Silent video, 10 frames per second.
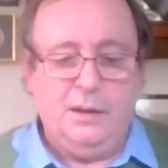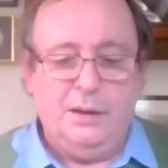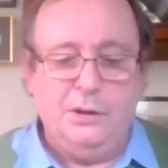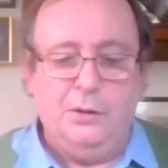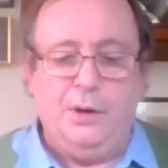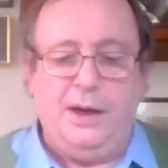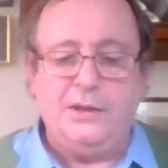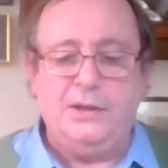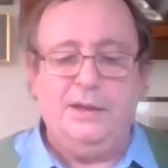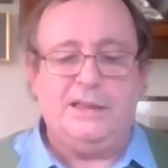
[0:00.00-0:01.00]
"You're right
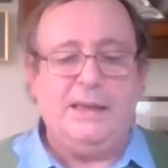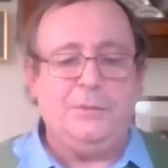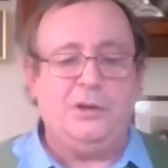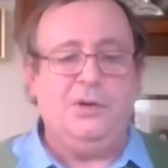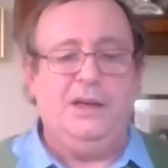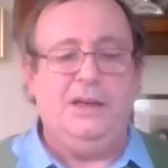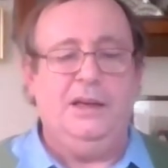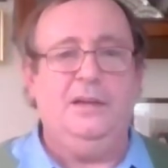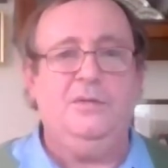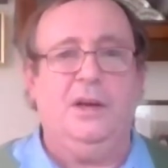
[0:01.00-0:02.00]
to accept the
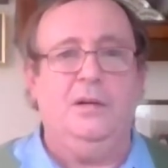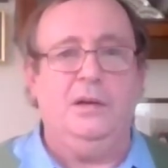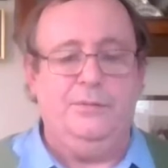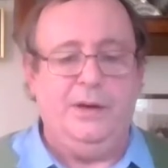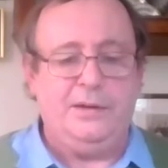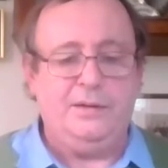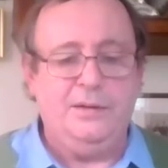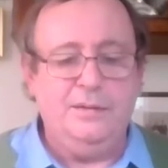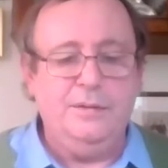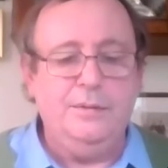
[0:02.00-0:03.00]
treaty," General de Wet
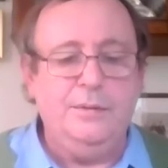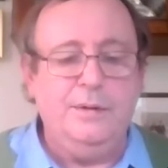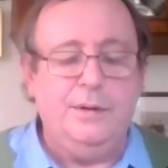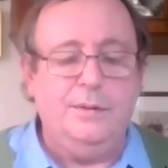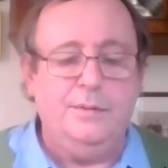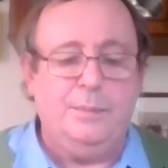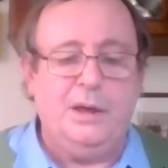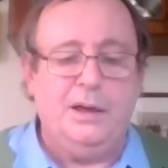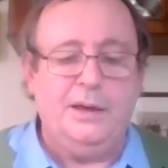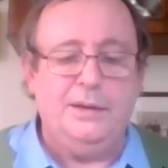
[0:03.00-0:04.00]

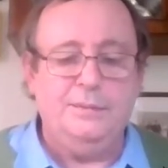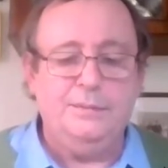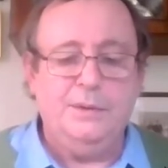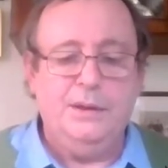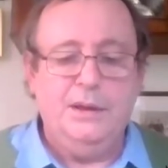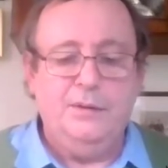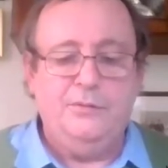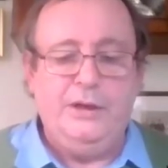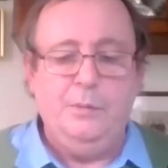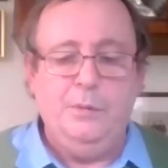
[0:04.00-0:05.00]
replied.
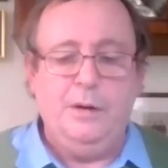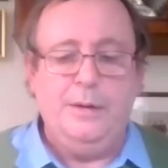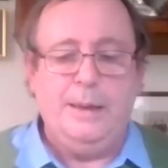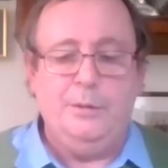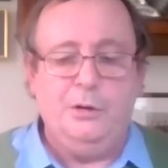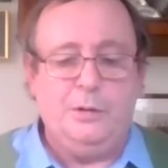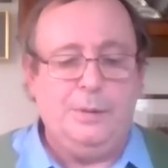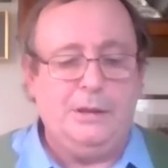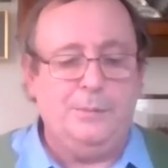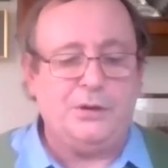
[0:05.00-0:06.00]
"Freedom will enable you to
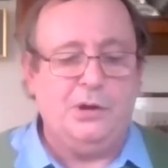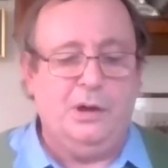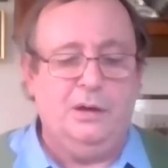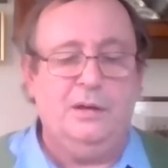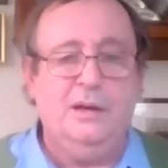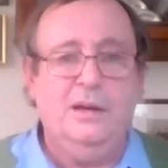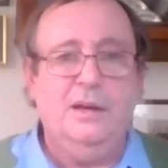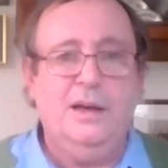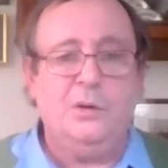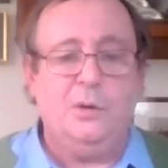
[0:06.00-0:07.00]
become strong
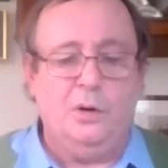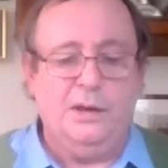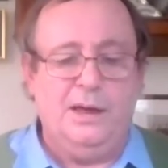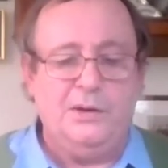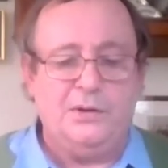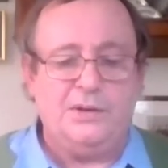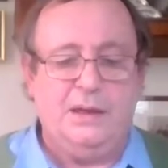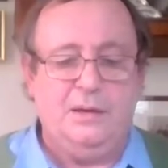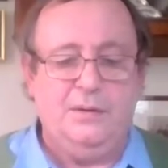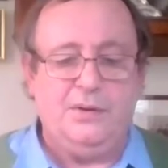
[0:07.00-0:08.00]
and to organize
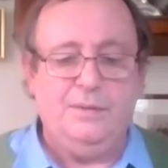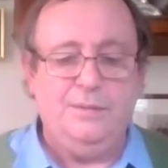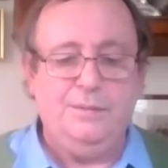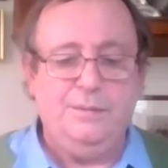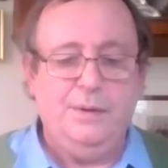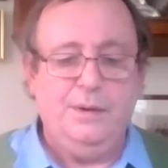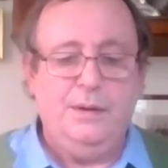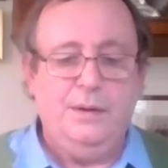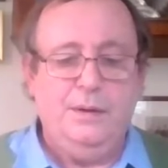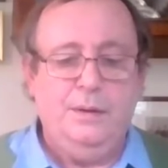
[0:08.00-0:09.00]
yourselves."
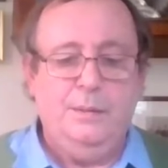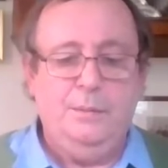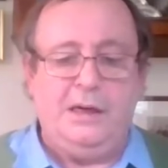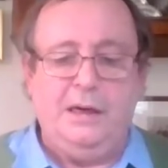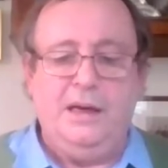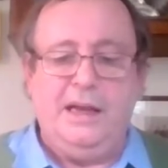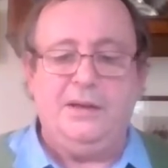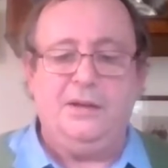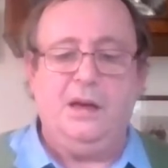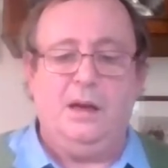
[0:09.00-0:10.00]
But a year
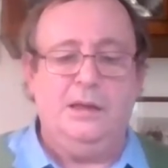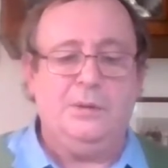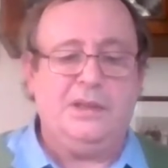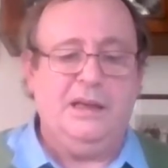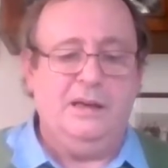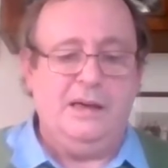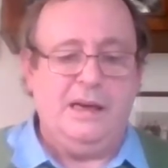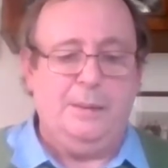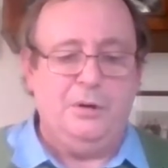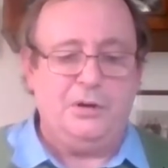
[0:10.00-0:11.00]
later, Collins was killed in an
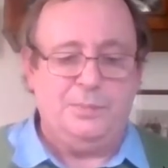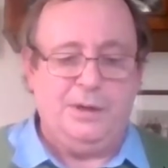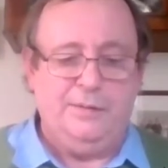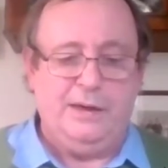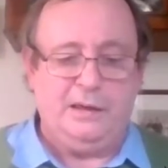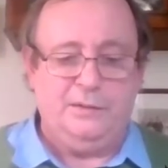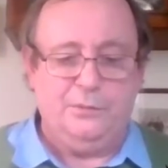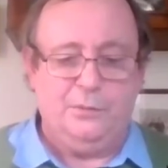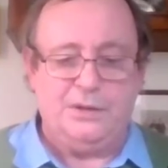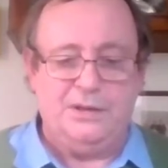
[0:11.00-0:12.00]
ambush by regular
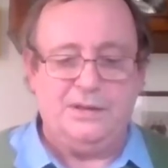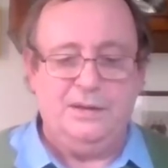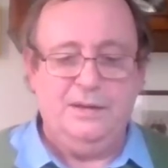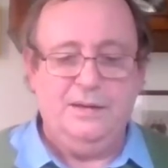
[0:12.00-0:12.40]
forces.